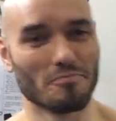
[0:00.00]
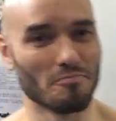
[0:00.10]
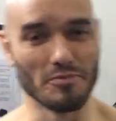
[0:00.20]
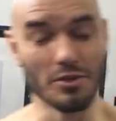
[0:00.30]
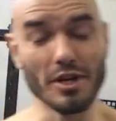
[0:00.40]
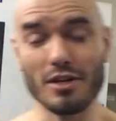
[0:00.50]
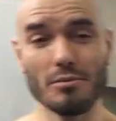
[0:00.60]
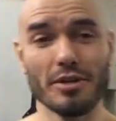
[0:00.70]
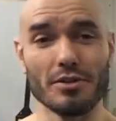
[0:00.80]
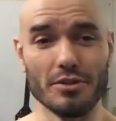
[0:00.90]
they're not going
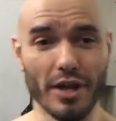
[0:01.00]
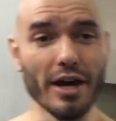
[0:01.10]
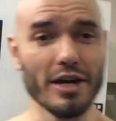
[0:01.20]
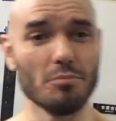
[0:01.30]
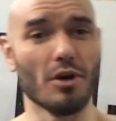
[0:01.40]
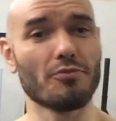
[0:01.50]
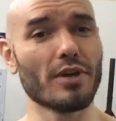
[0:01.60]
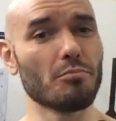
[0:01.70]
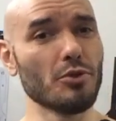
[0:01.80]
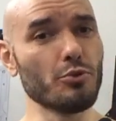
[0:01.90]
to make a dime off
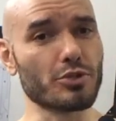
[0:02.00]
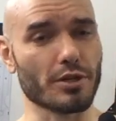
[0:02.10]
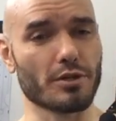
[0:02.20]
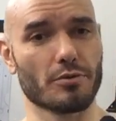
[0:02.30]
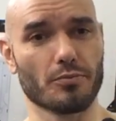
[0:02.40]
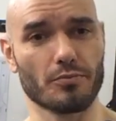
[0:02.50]
that music.